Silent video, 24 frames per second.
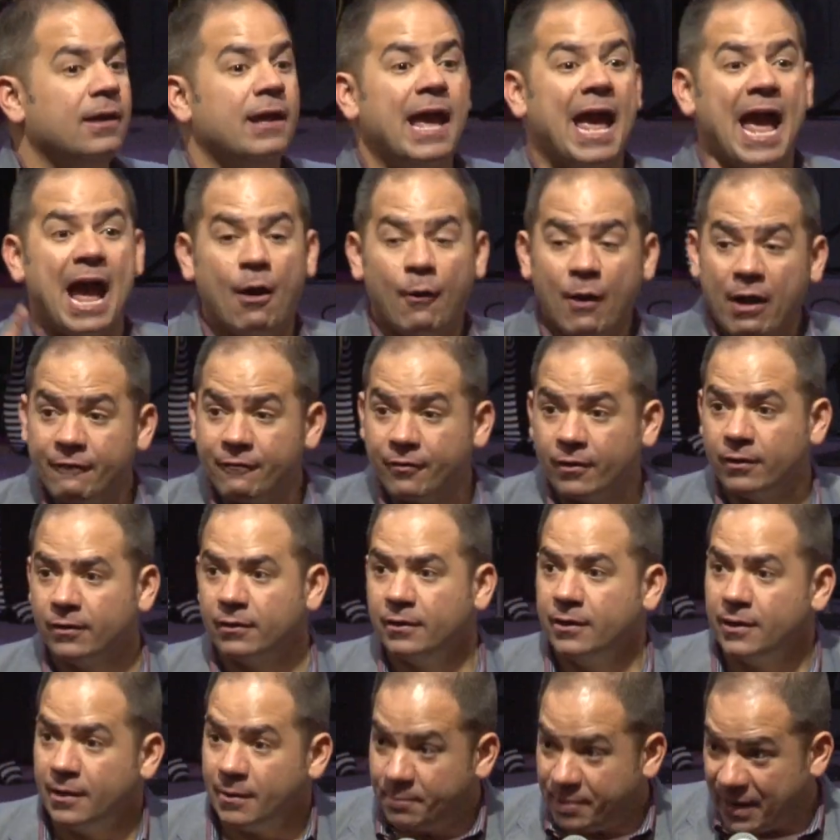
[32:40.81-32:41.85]
However,
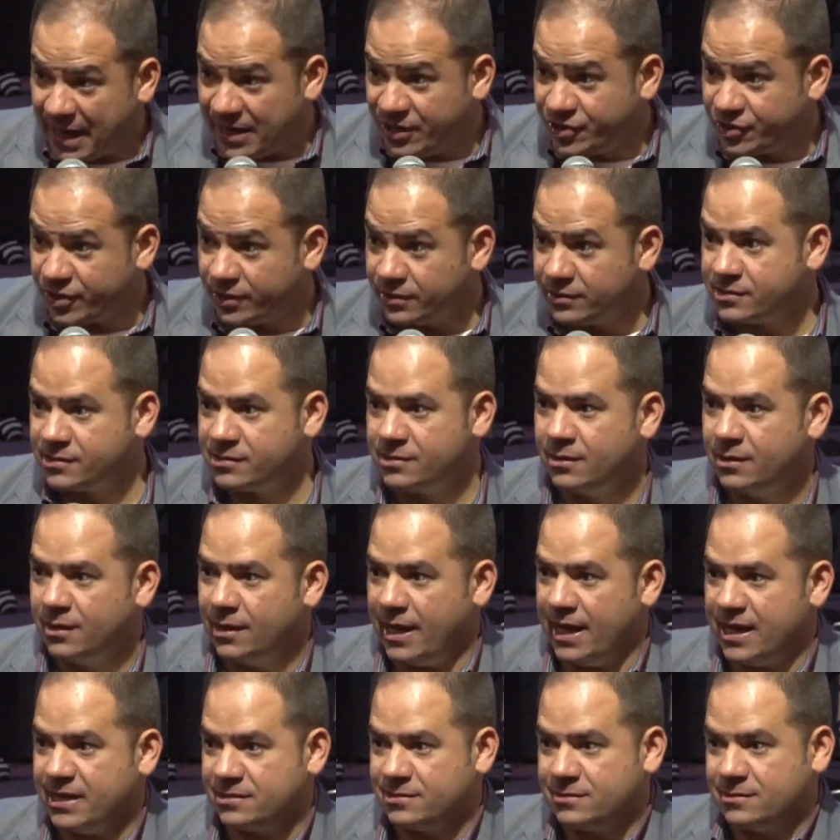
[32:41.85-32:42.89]
patience
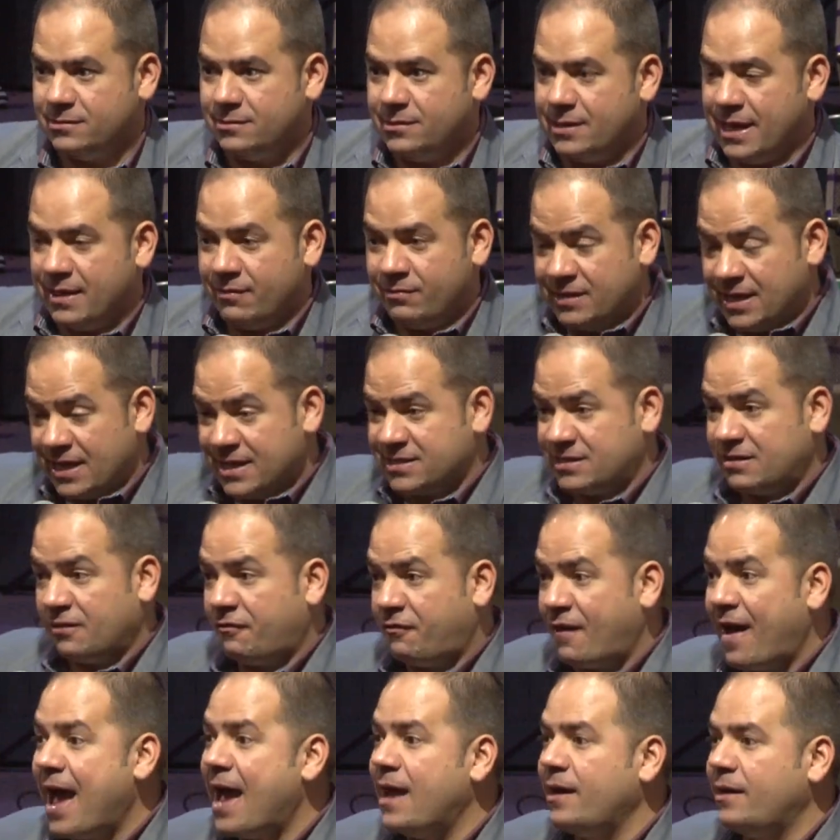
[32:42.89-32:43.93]
is, in, is
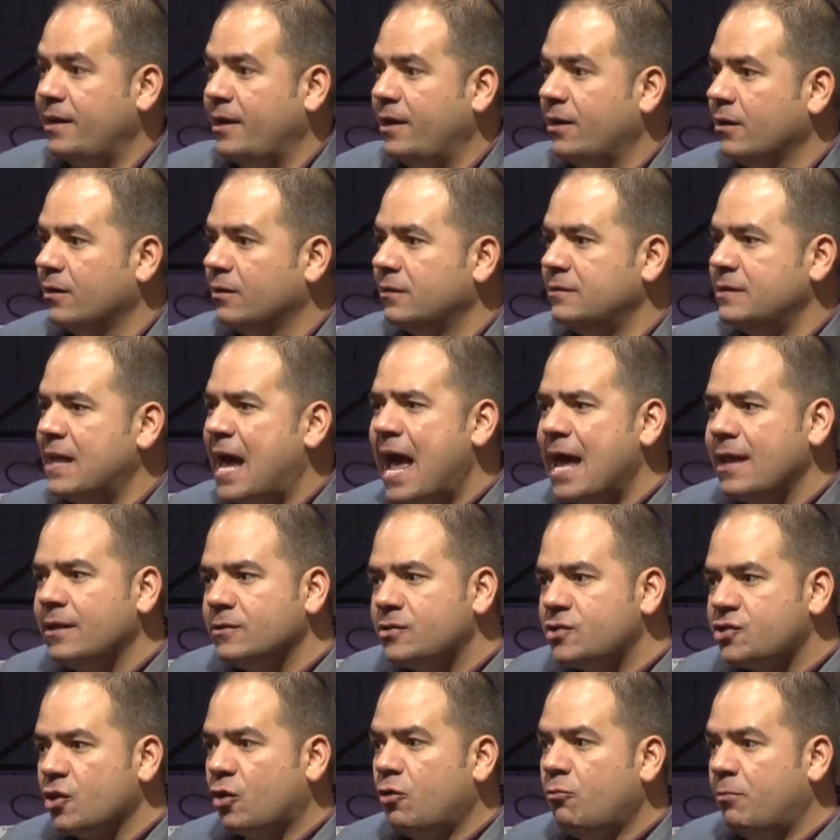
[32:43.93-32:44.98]
defined here not
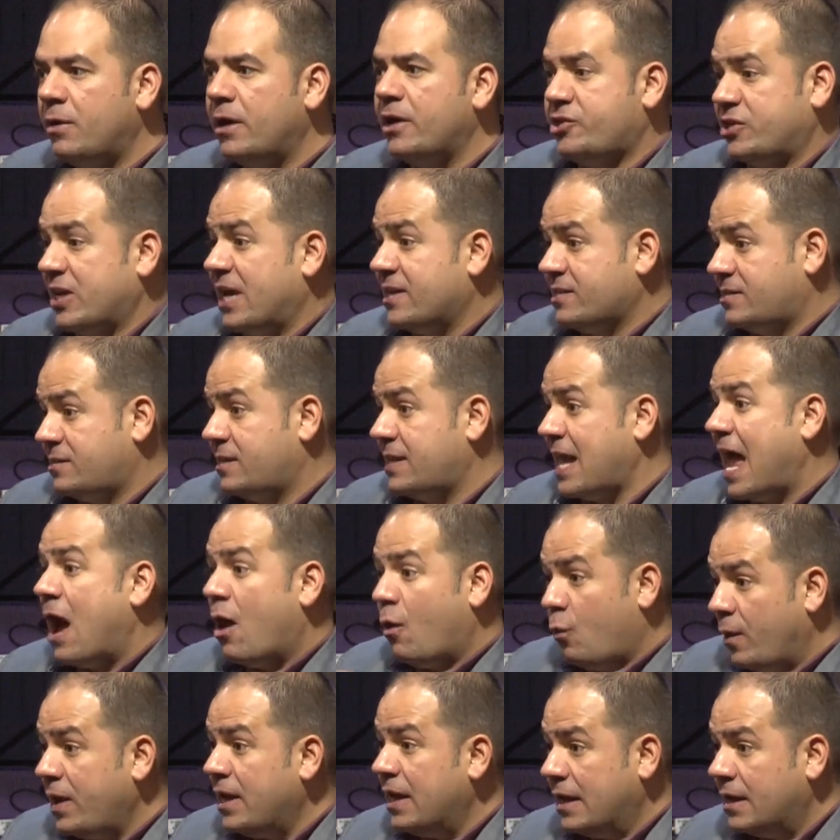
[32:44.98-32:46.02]
so much as how
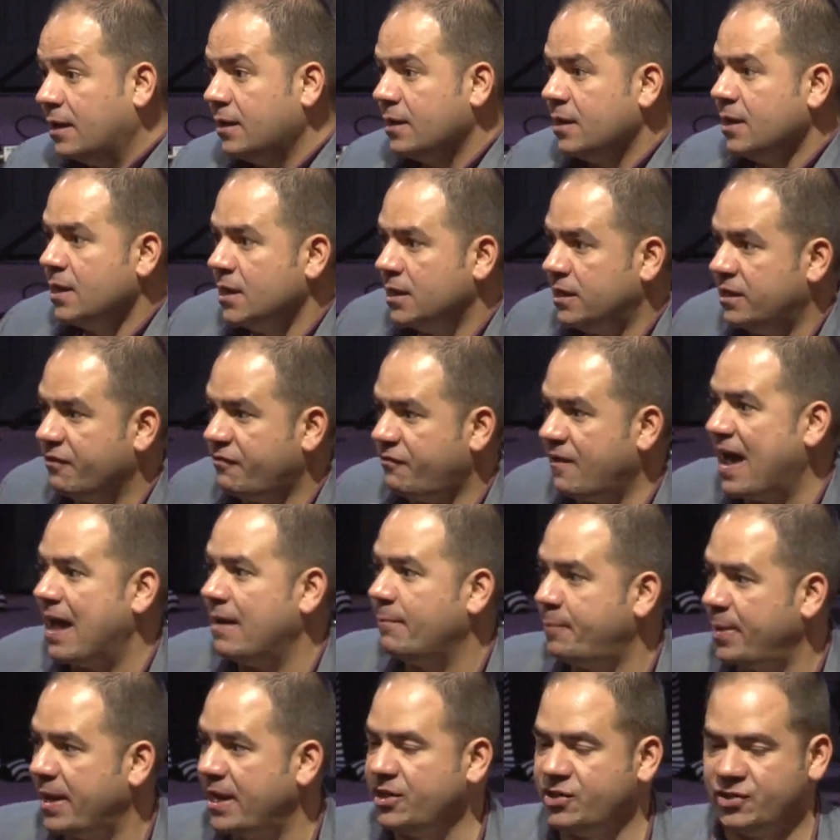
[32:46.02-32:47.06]
we define
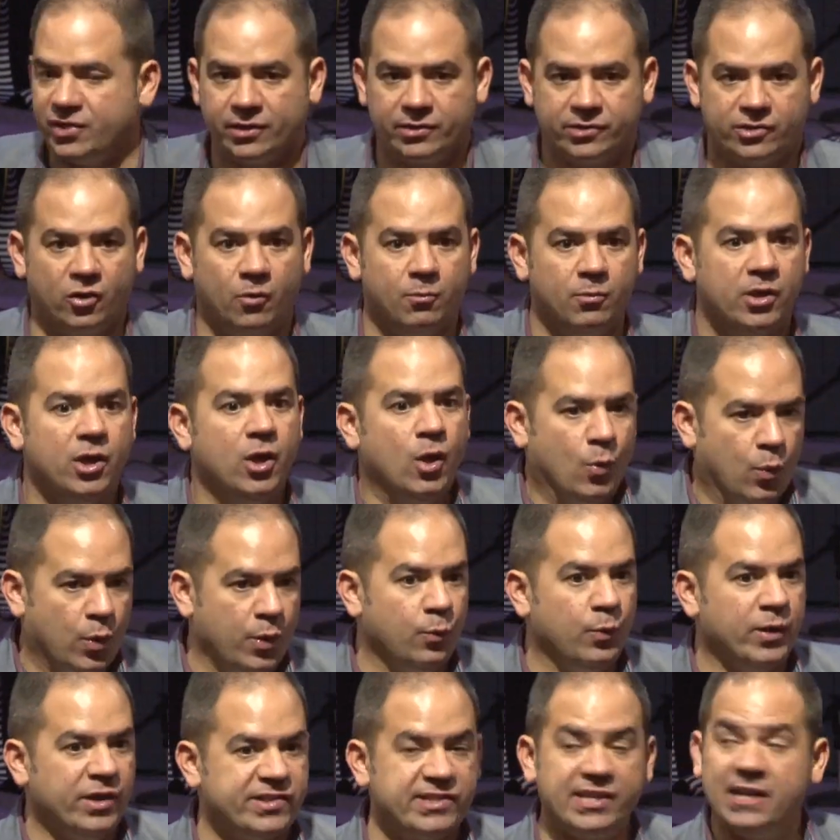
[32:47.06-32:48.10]
patience. When
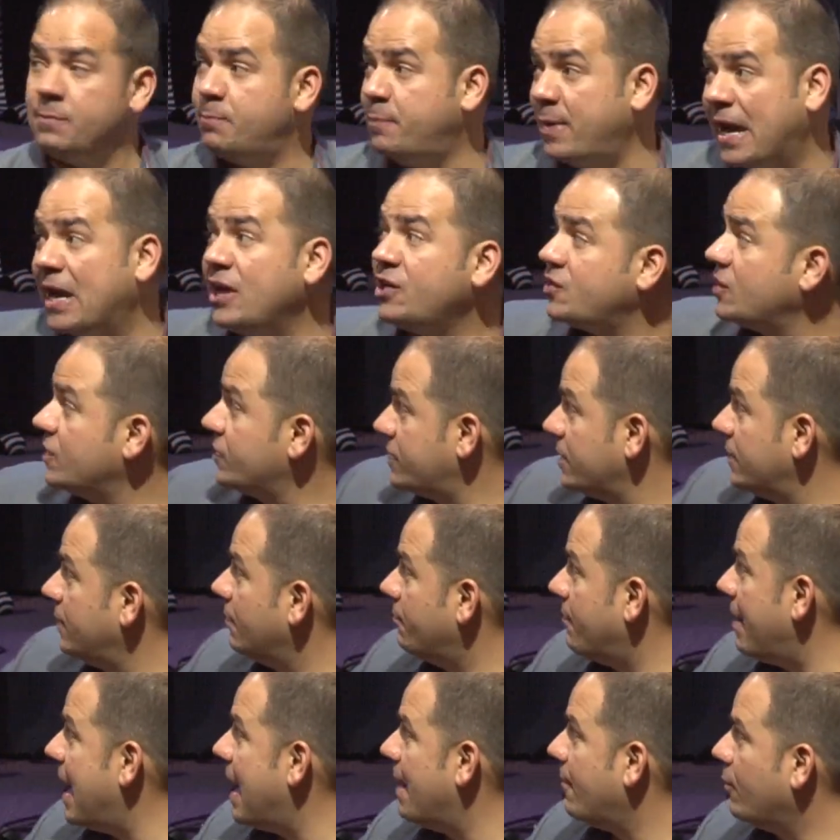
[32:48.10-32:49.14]
we see patience in the
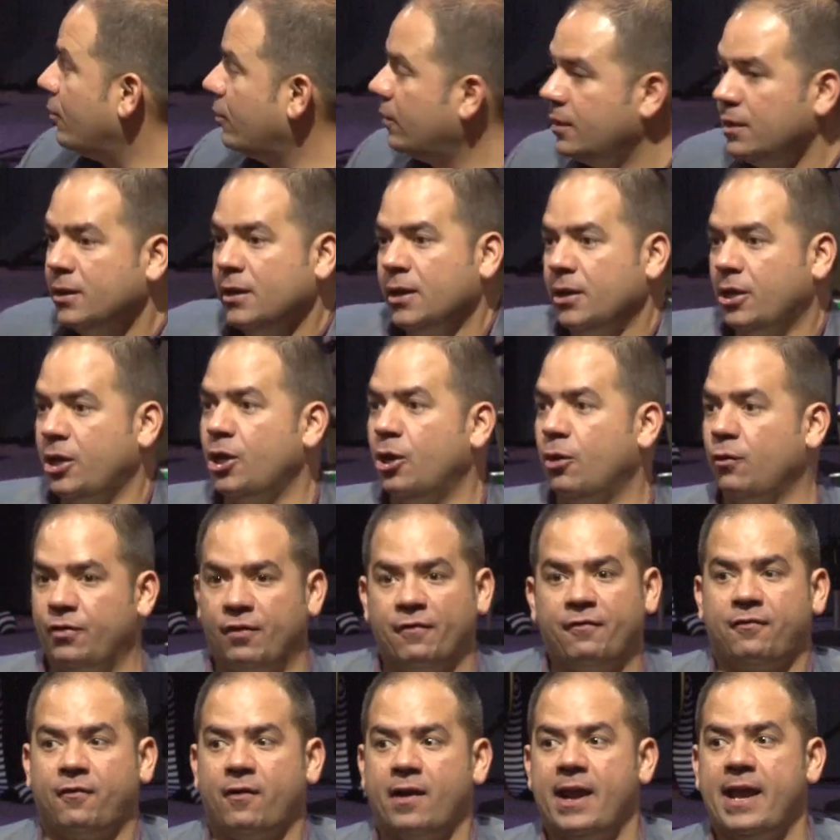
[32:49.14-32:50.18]
Bible, you know, the
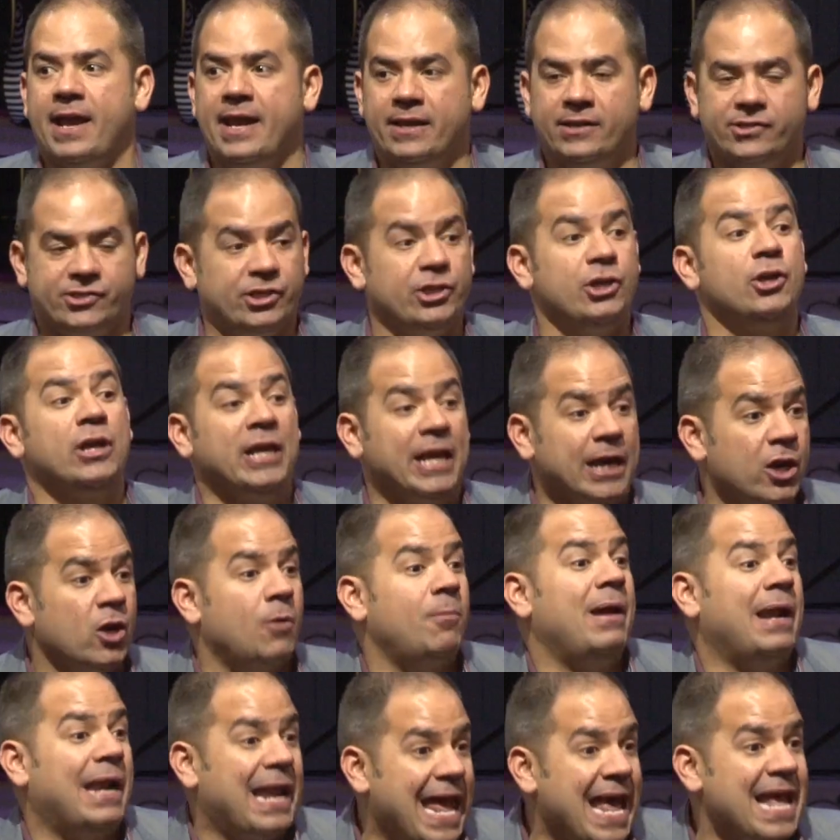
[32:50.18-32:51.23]
phrase, you're getting on
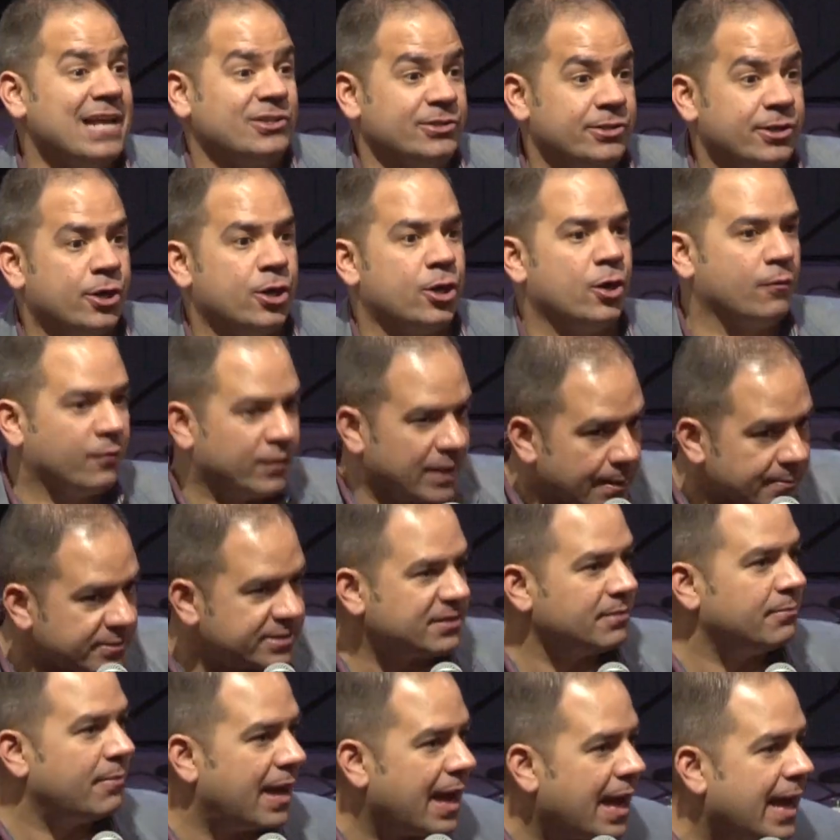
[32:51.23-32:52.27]
my last nerve, comes
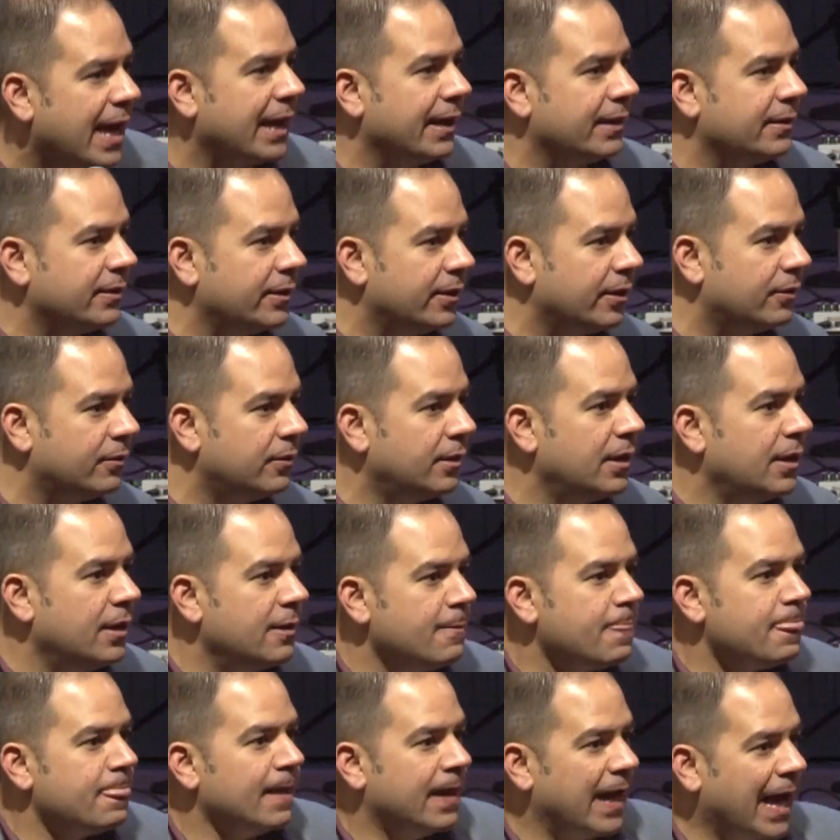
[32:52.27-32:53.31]
to mind. You know,
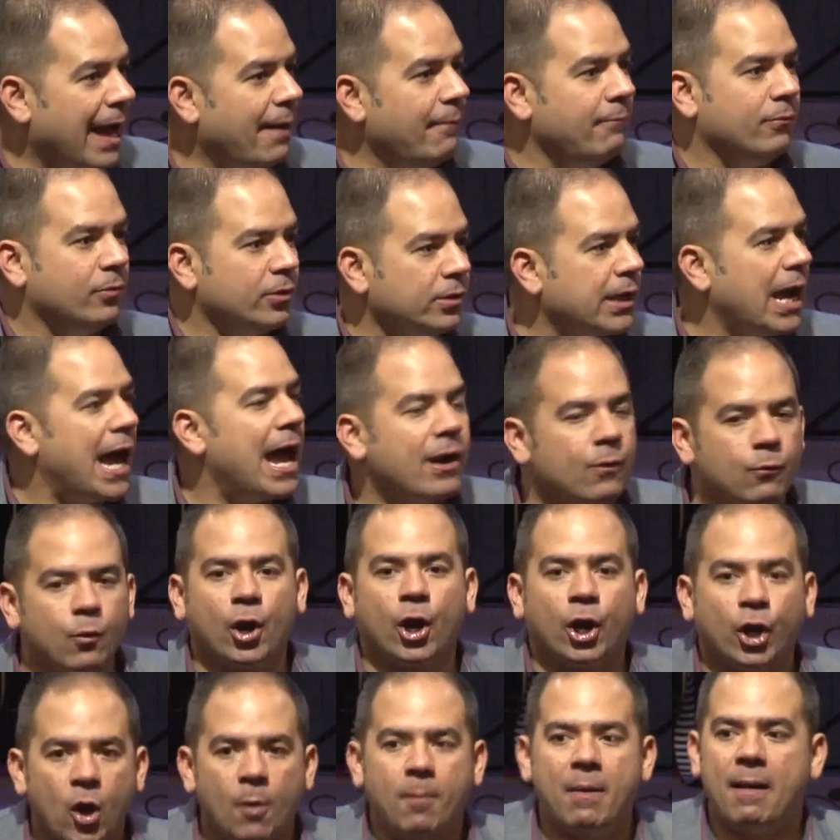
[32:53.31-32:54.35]
I'm God
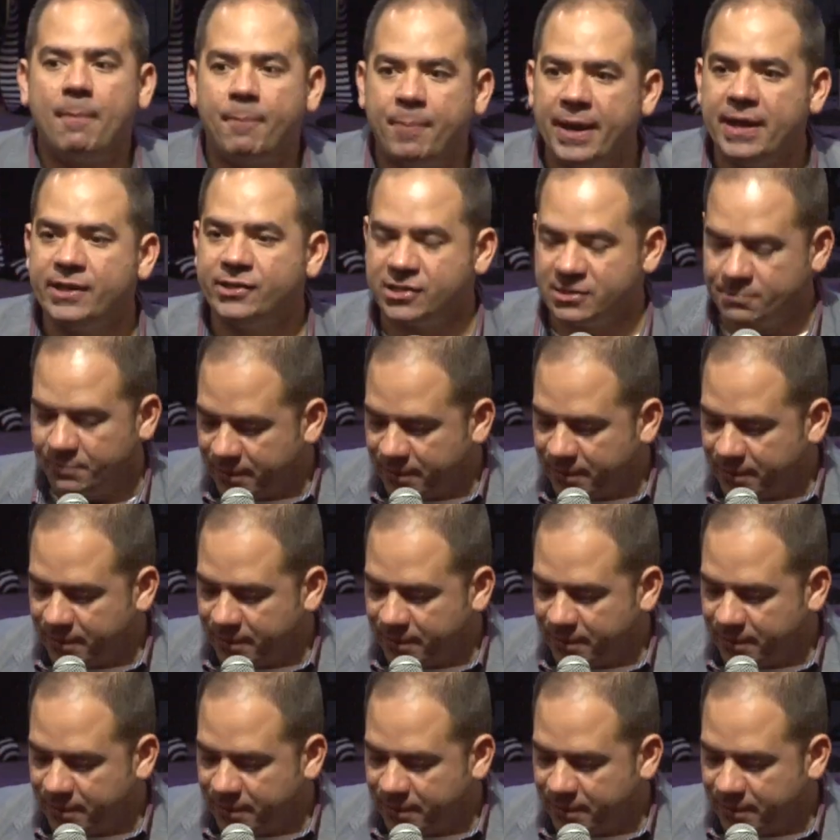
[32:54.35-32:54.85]
working on my patience.